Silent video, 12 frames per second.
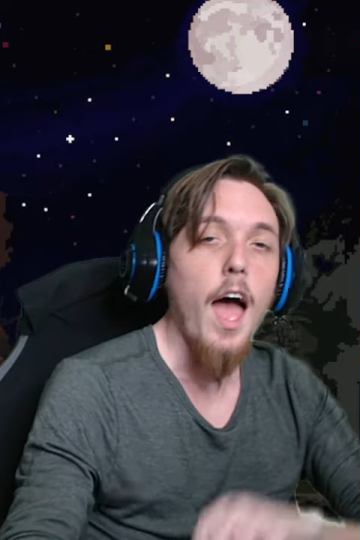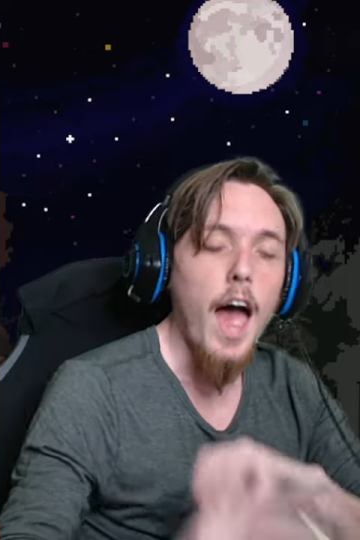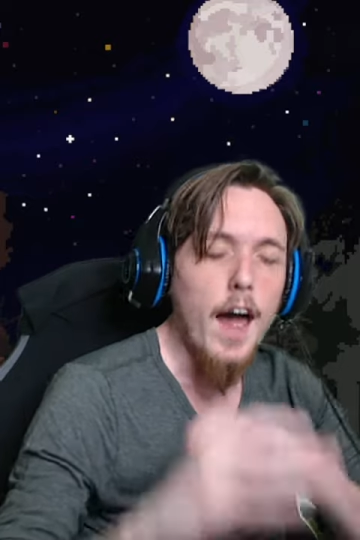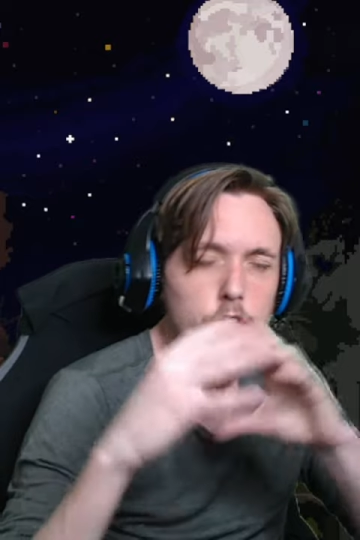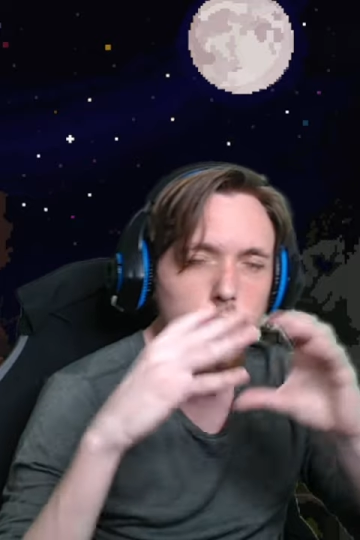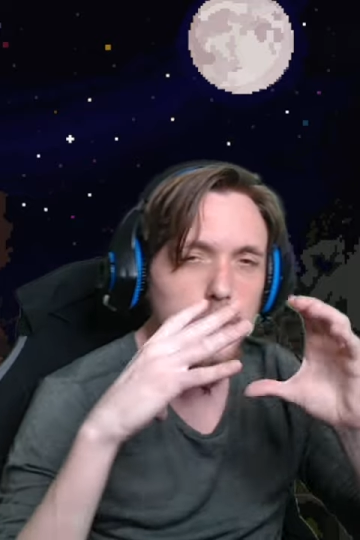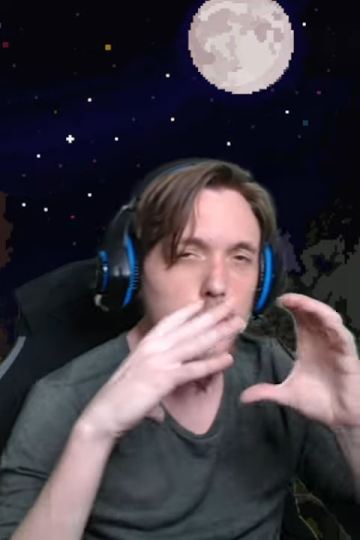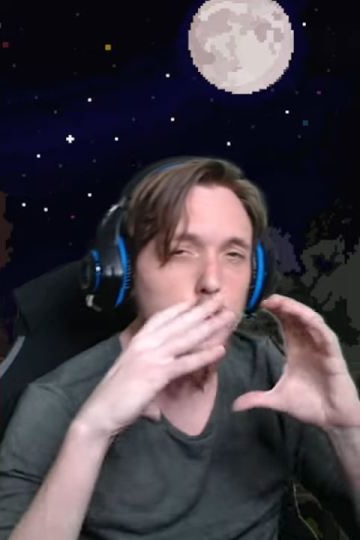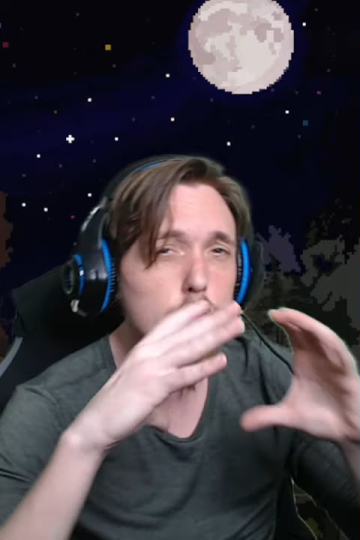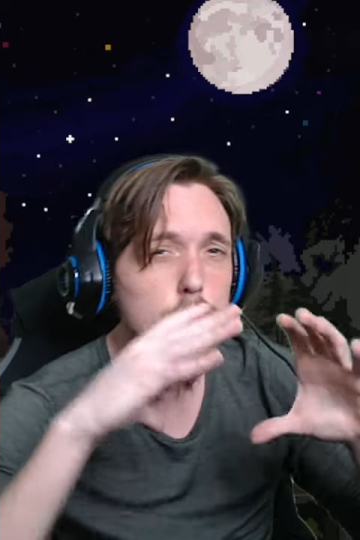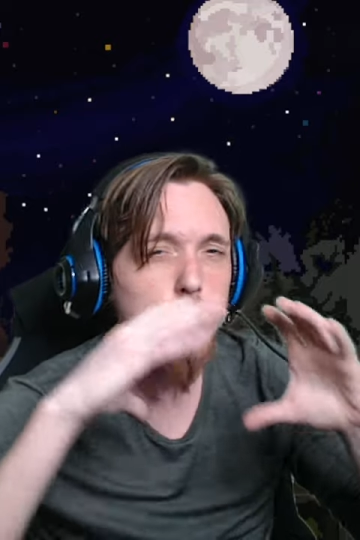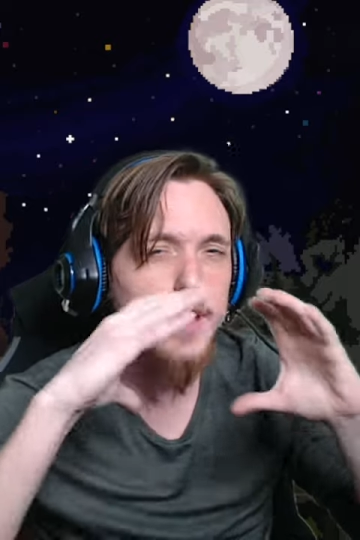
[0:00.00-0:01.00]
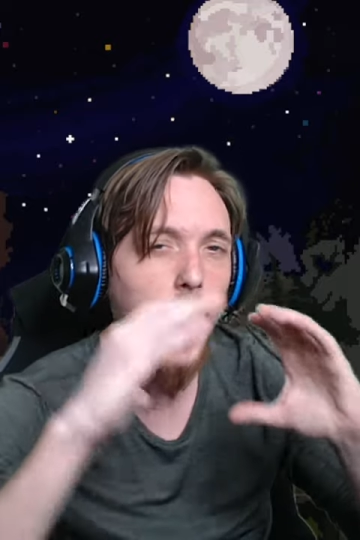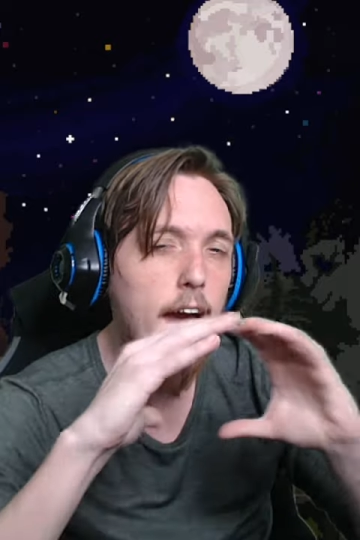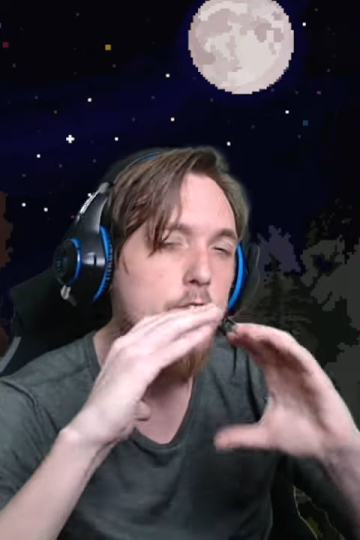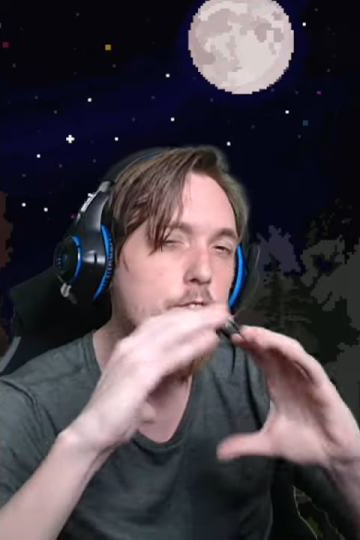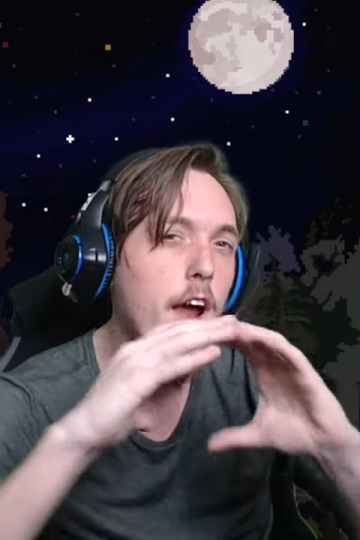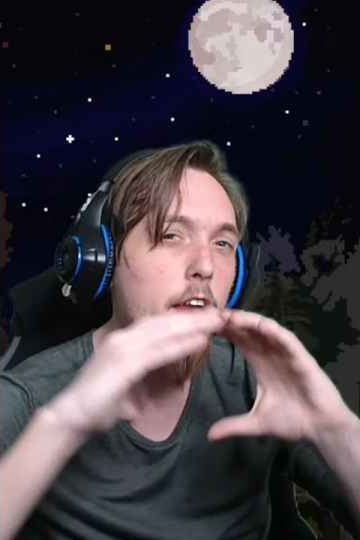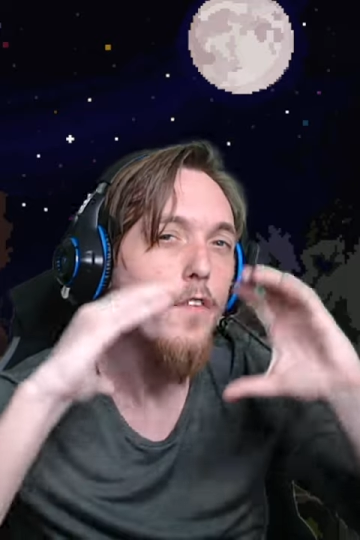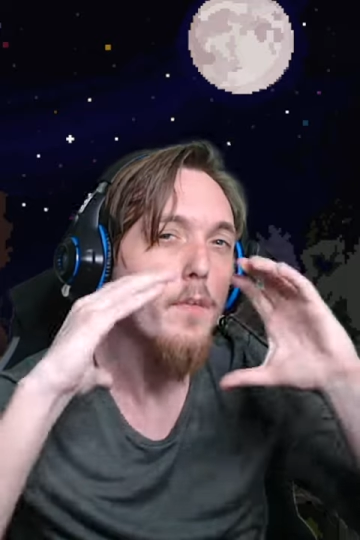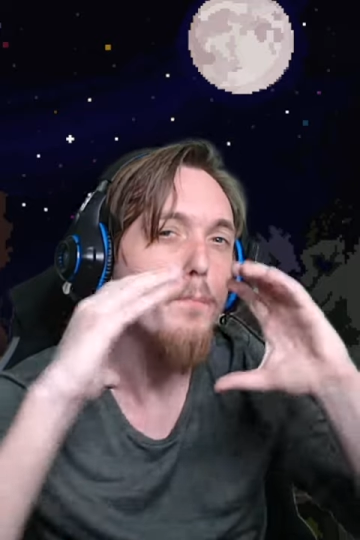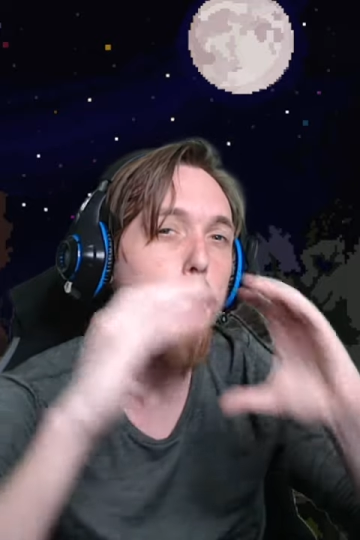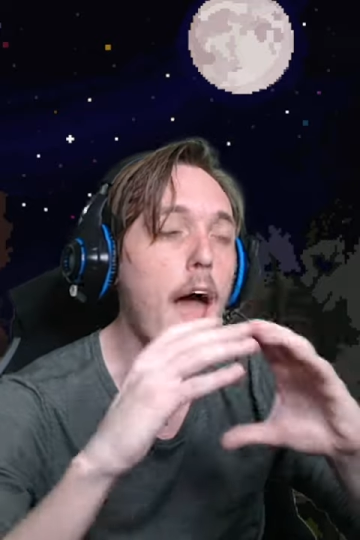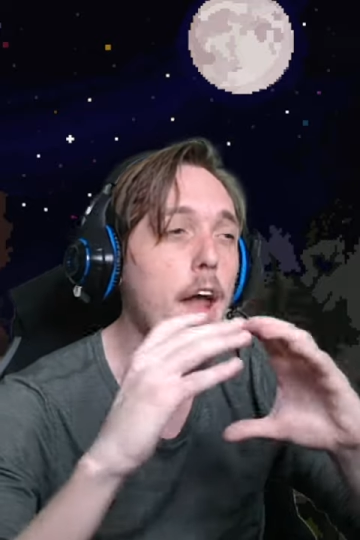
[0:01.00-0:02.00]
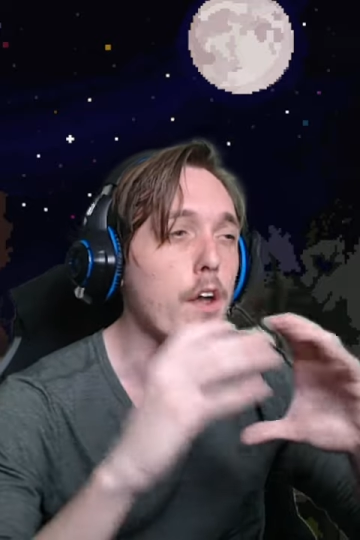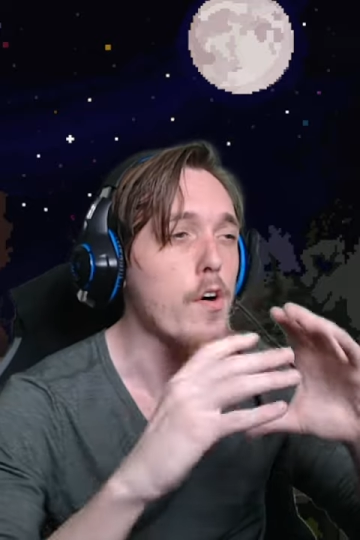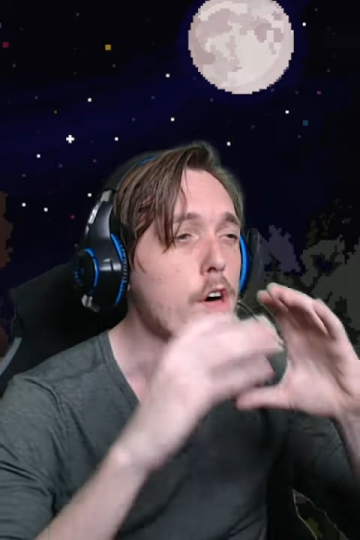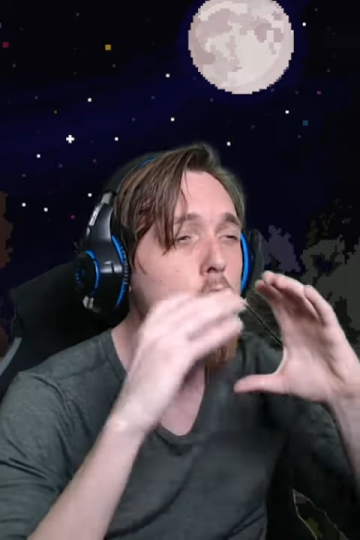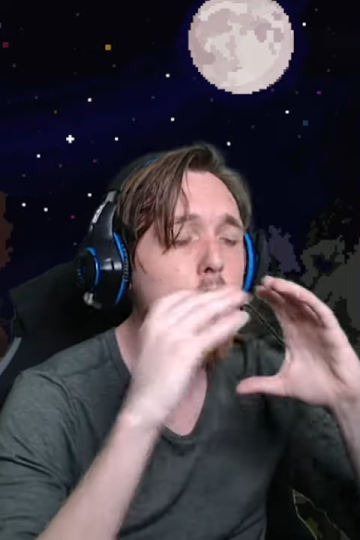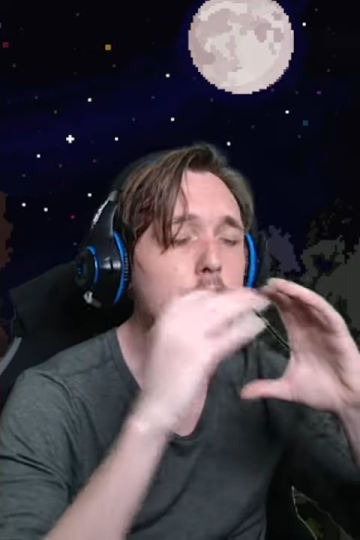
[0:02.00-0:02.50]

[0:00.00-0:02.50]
After a huge catfight of a battle,